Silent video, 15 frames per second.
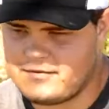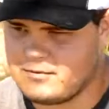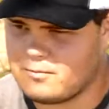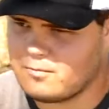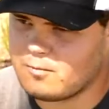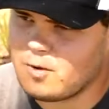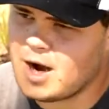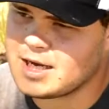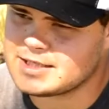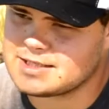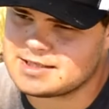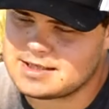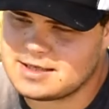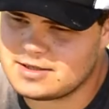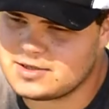you watched
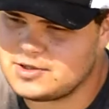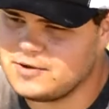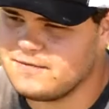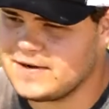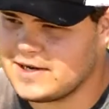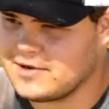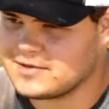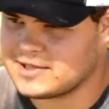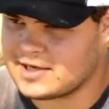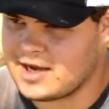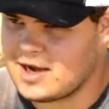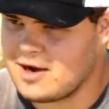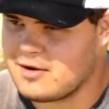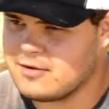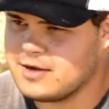2 videos
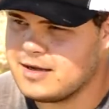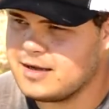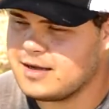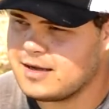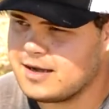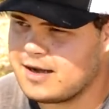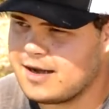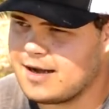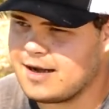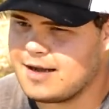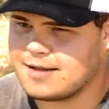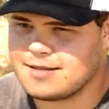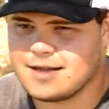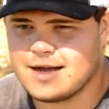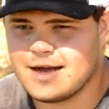ago,
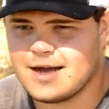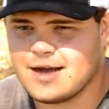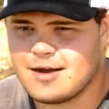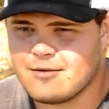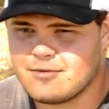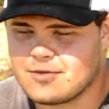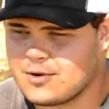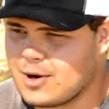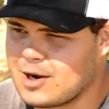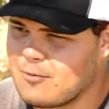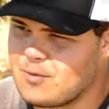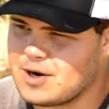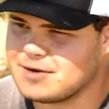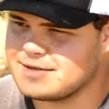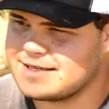the throwing
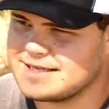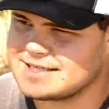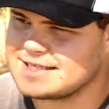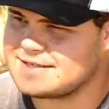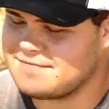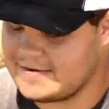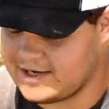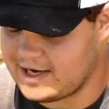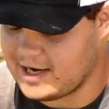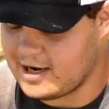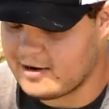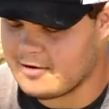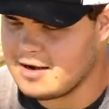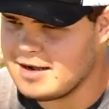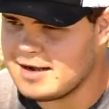weird discs
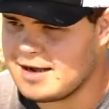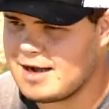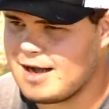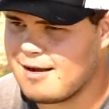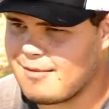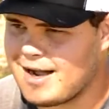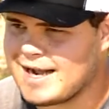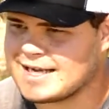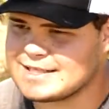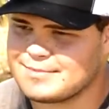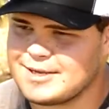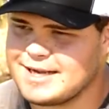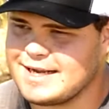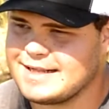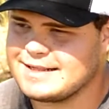video, I
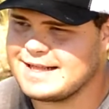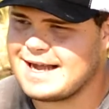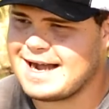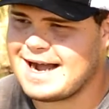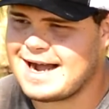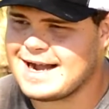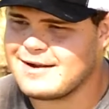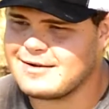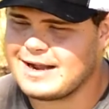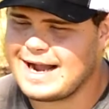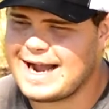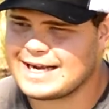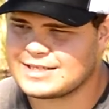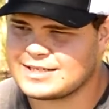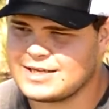explained that I
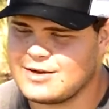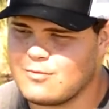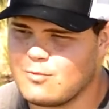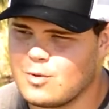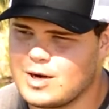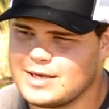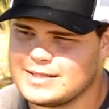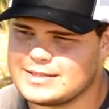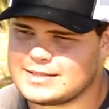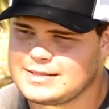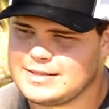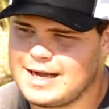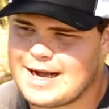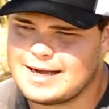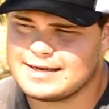actually was
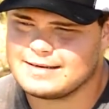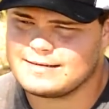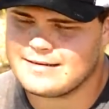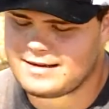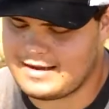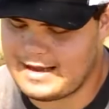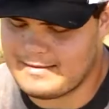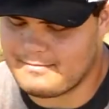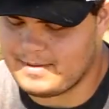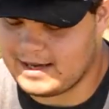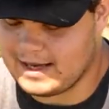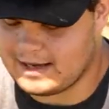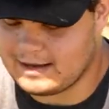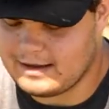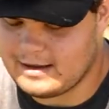not a
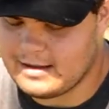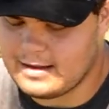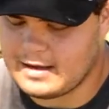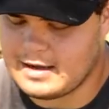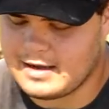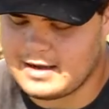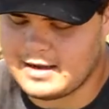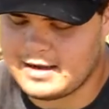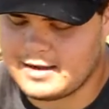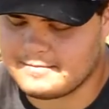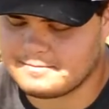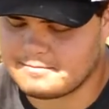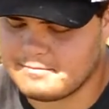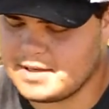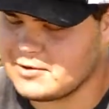big
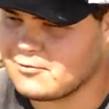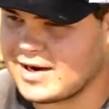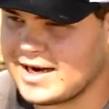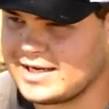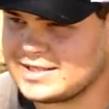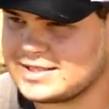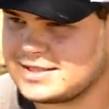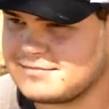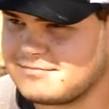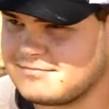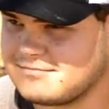mid-range